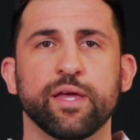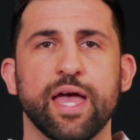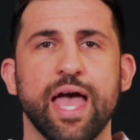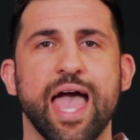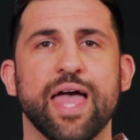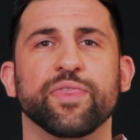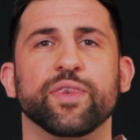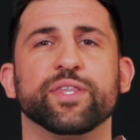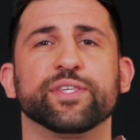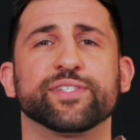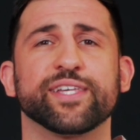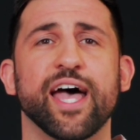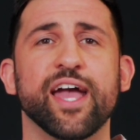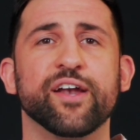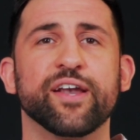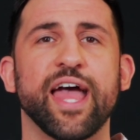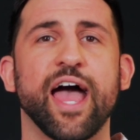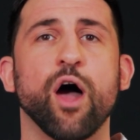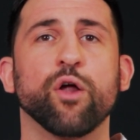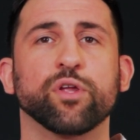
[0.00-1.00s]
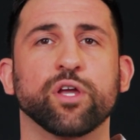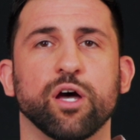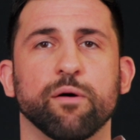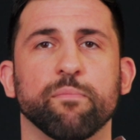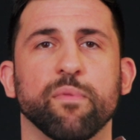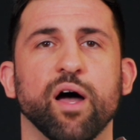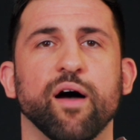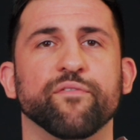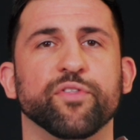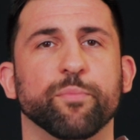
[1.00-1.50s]
and the desired outcome
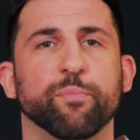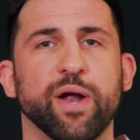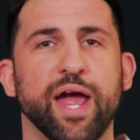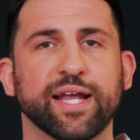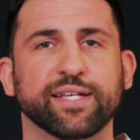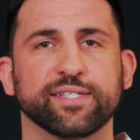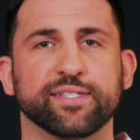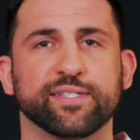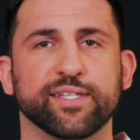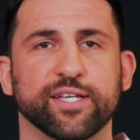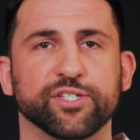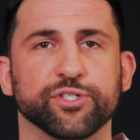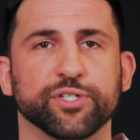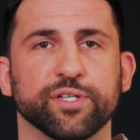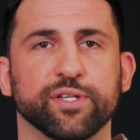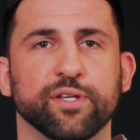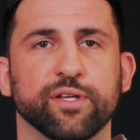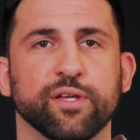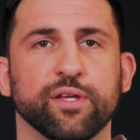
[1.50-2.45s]
of the practice session.